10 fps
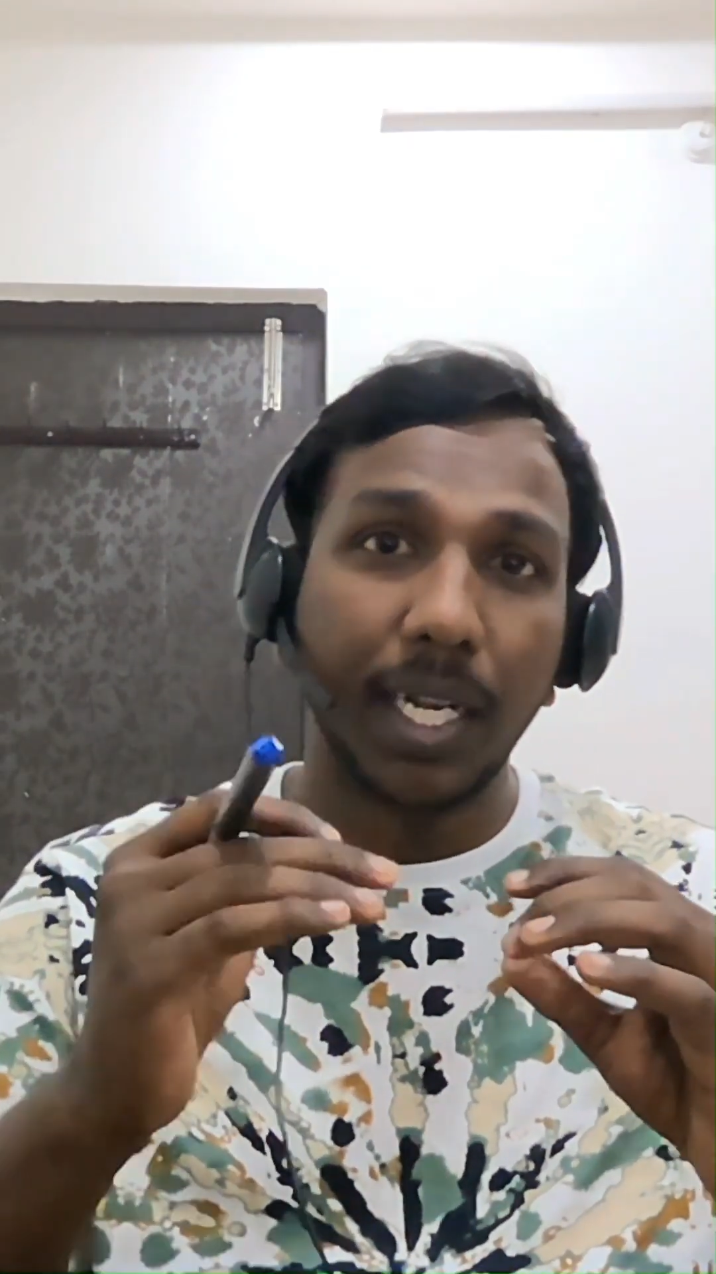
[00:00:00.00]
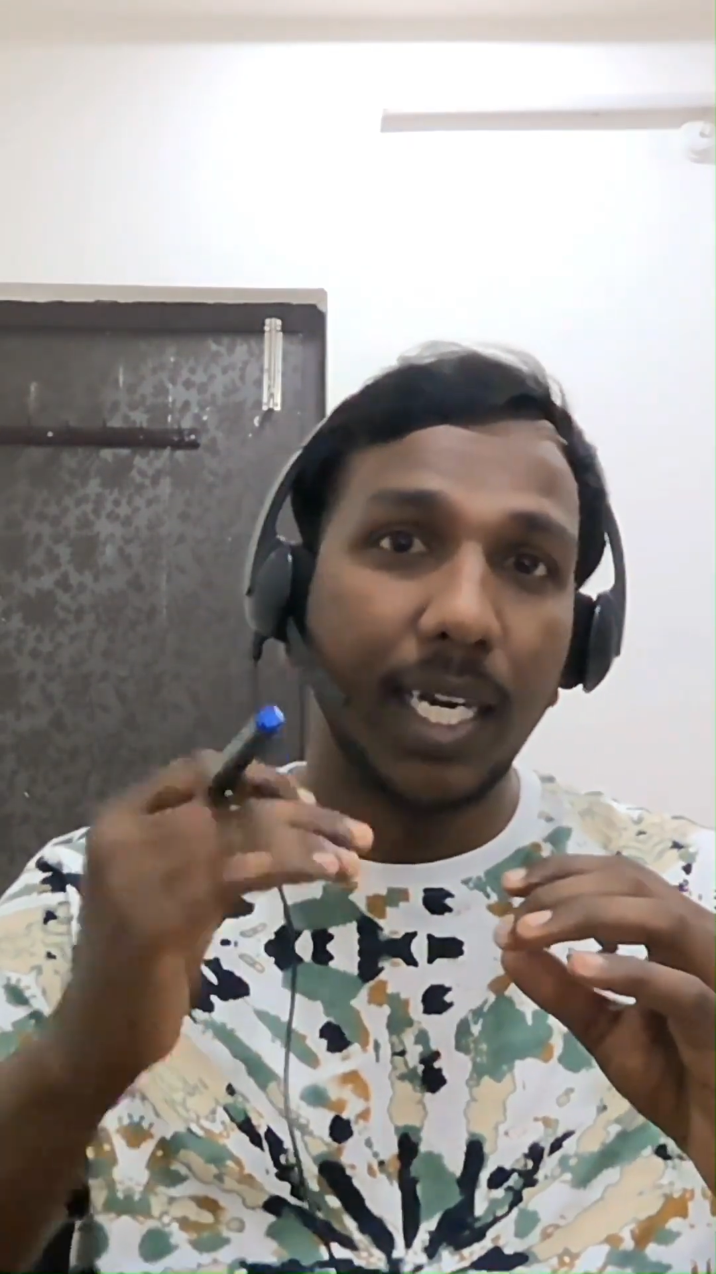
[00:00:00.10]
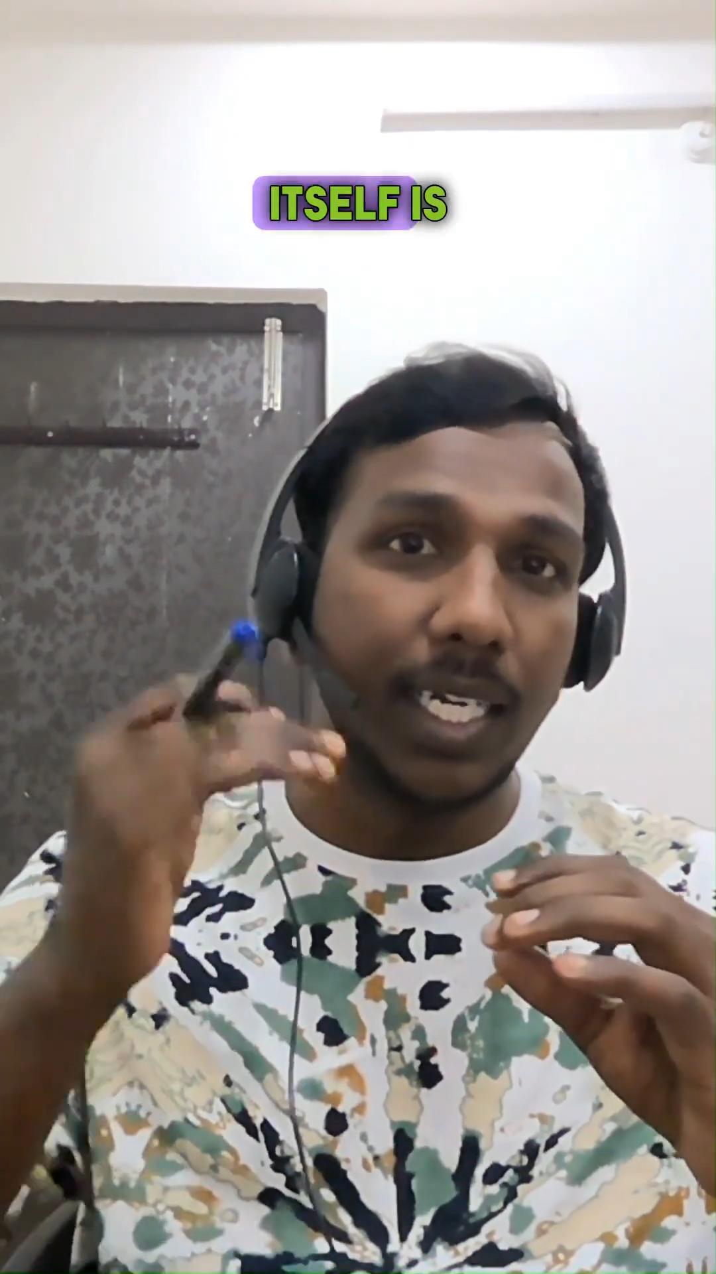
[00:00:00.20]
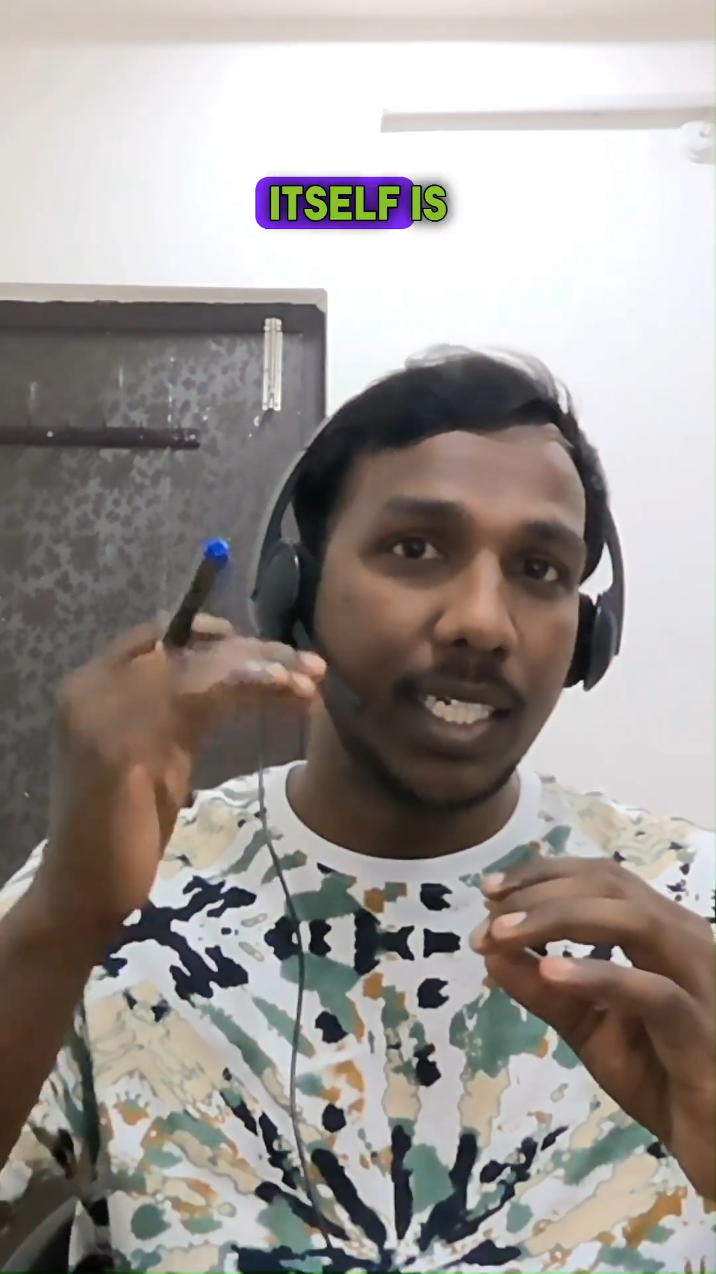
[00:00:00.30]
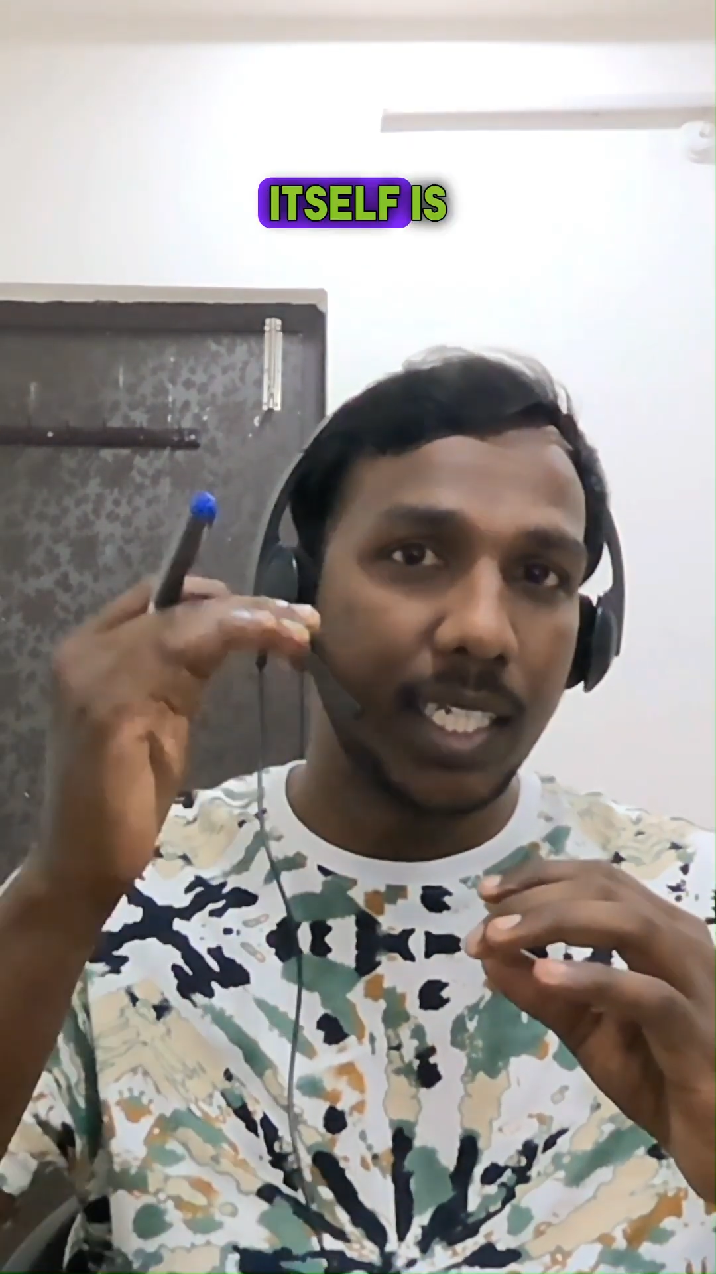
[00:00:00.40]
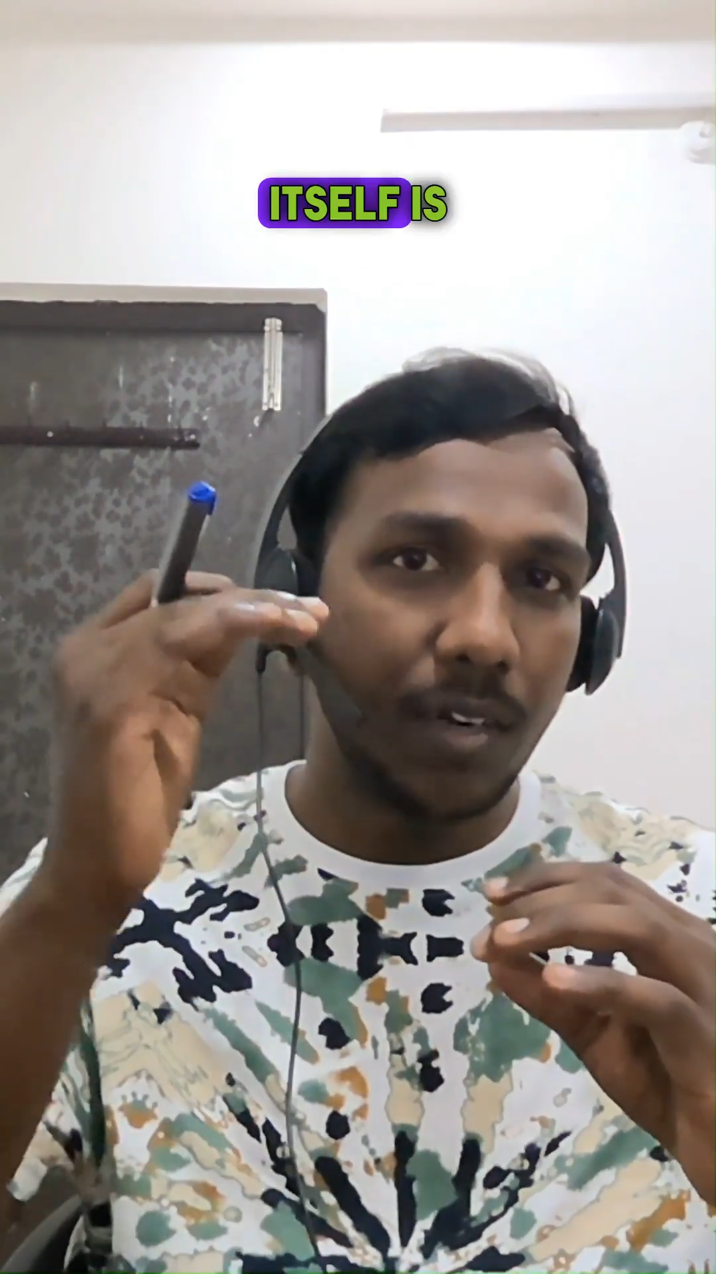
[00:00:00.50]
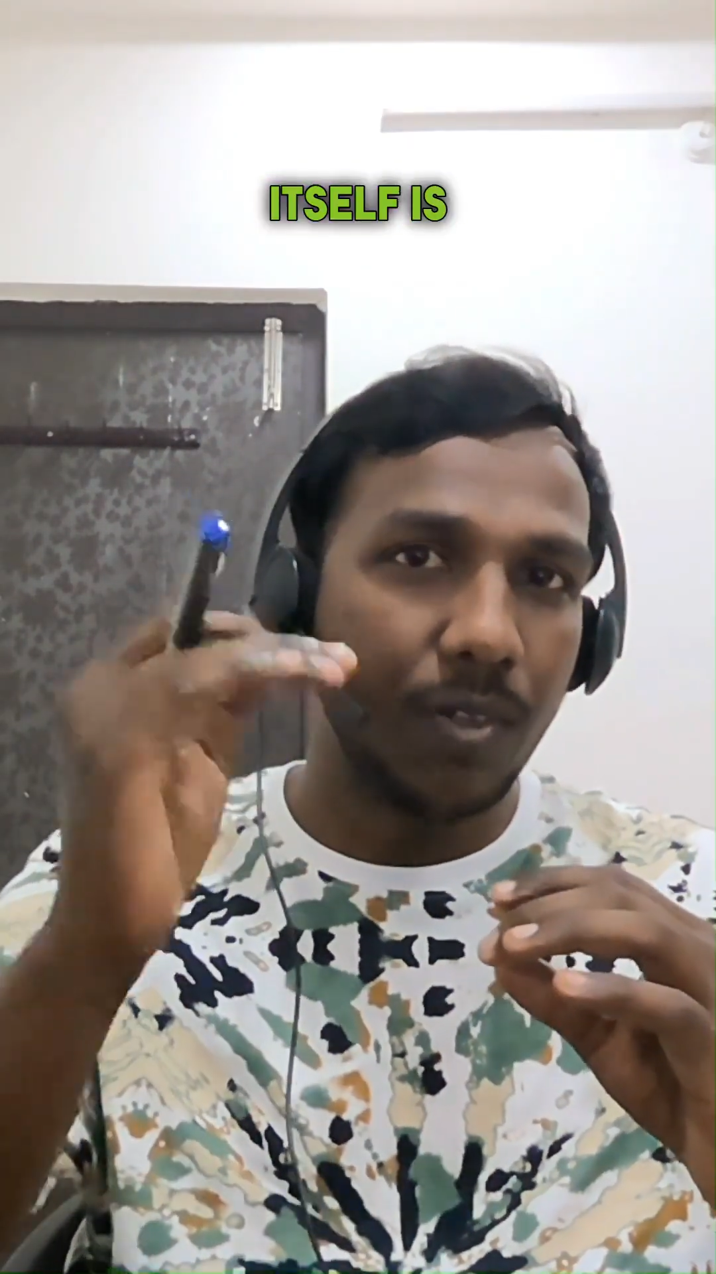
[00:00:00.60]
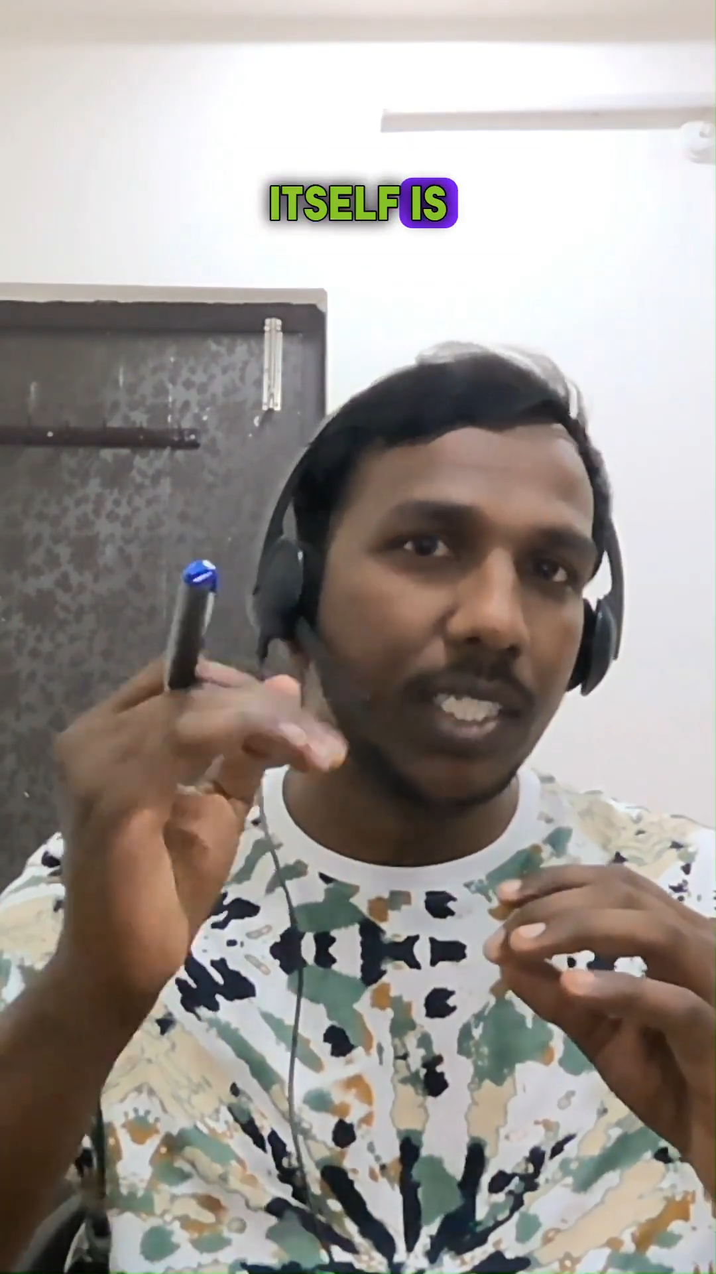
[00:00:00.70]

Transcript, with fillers: itself is